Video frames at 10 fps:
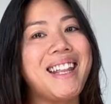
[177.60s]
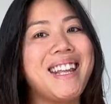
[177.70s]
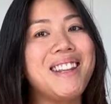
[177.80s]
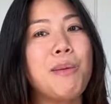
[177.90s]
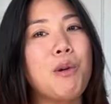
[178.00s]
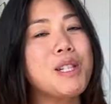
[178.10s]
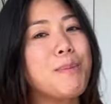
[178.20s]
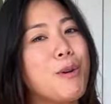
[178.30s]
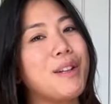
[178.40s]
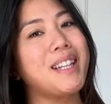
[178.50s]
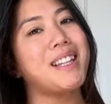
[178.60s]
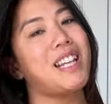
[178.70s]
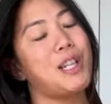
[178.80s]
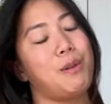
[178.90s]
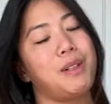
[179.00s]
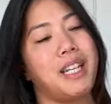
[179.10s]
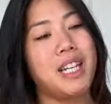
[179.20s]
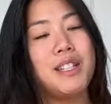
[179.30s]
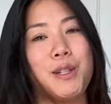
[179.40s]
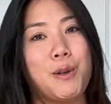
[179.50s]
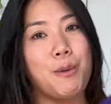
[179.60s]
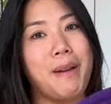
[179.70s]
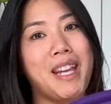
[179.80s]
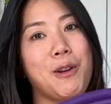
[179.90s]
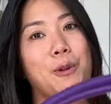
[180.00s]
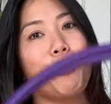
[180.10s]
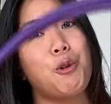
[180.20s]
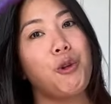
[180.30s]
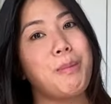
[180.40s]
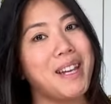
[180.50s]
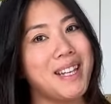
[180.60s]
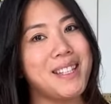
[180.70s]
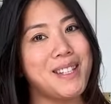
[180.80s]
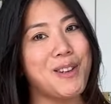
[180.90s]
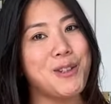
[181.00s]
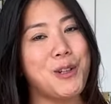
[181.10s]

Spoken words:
And then the most important thing that you need to make your hula hoop is your